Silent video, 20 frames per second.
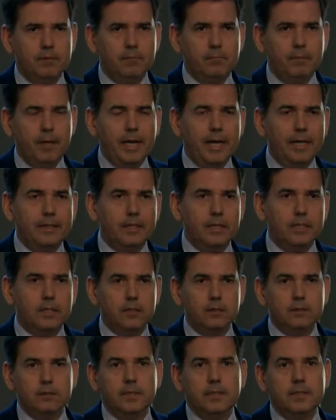behind the
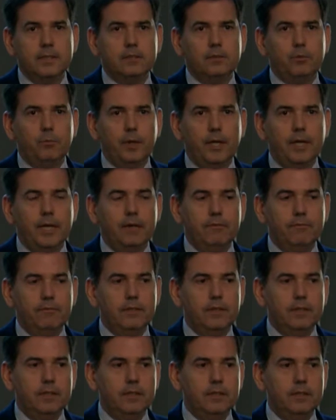curtains, we have
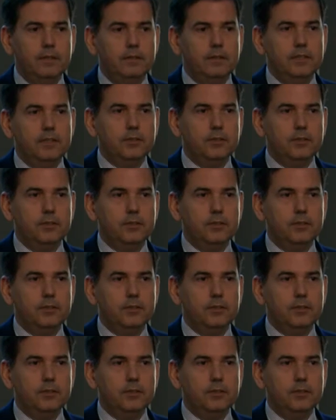the